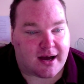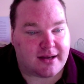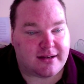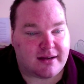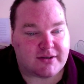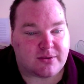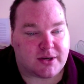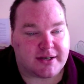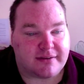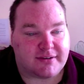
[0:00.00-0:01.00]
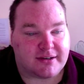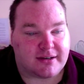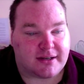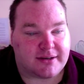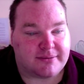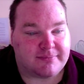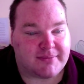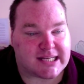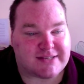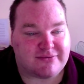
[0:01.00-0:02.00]
I love a quiet evening alone.
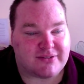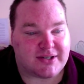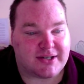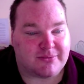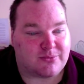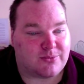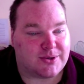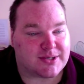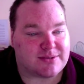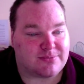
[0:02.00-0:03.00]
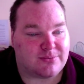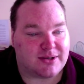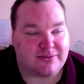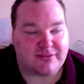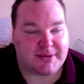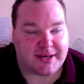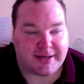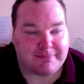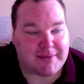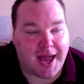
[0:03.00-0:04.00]
That's fine. Works well for me.